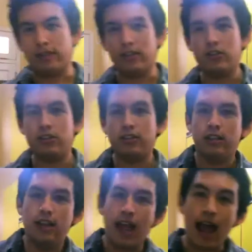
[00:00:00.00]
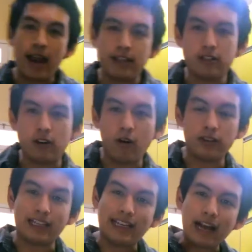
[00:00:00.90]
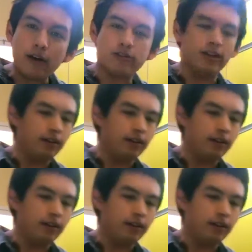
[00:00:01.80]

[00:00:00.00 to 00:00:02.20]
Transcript: dish, and it's called causa,